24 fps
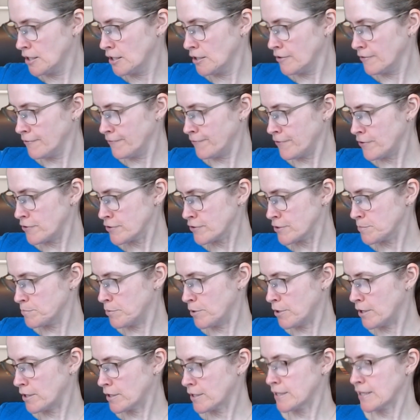First
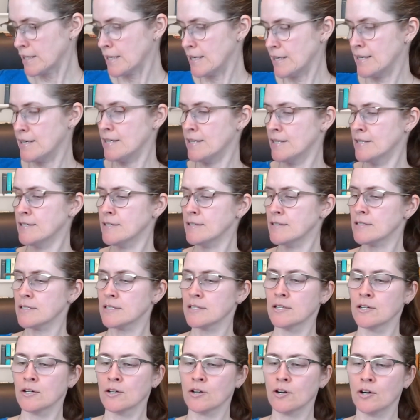book is
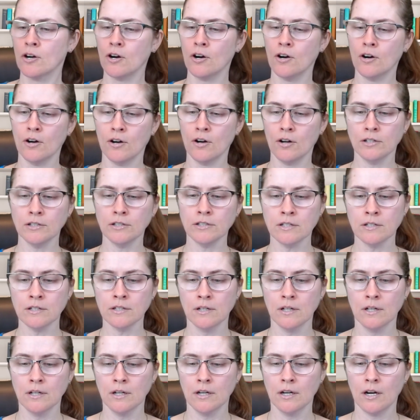called
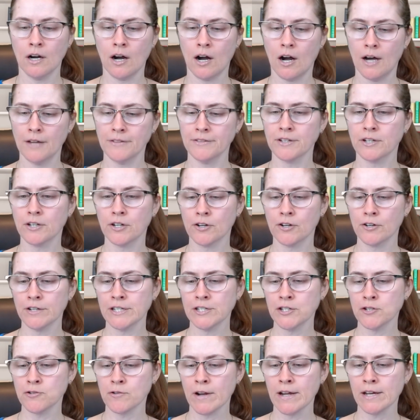On the Curry
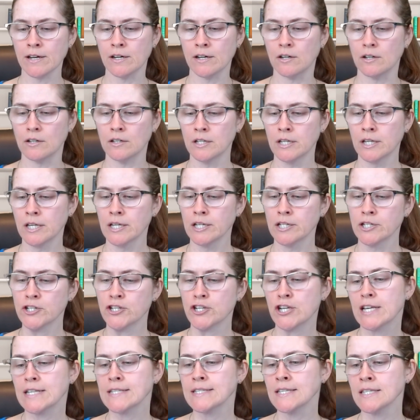Trail,
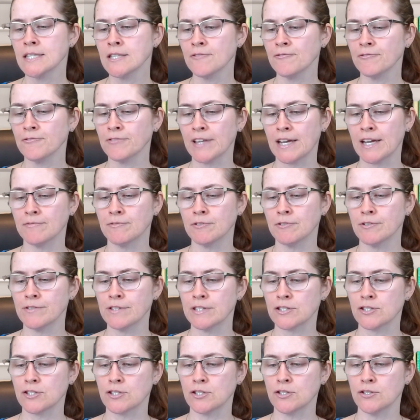Chasing the Flavor
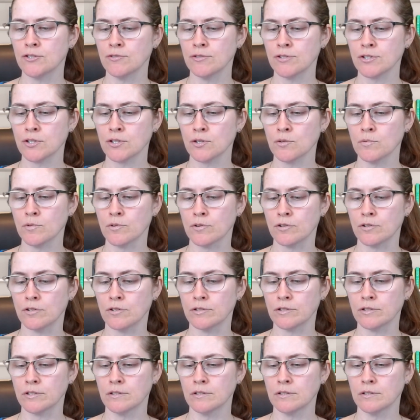That Seduced the
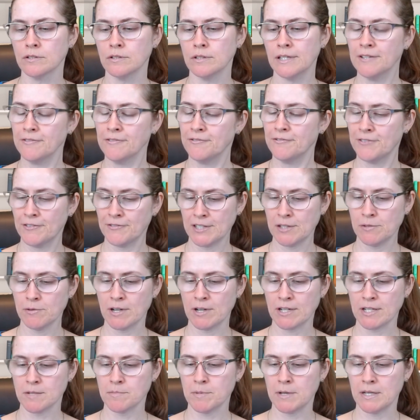World in 50
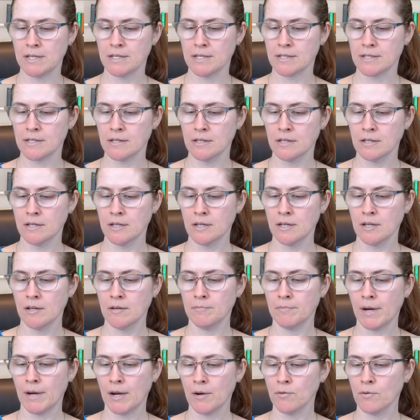Recipes
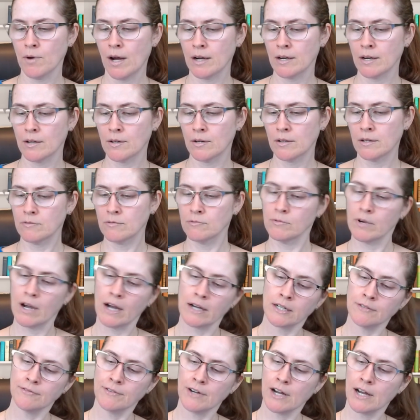by
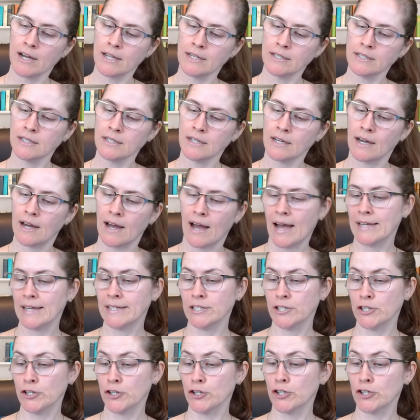Raghavan Iyer.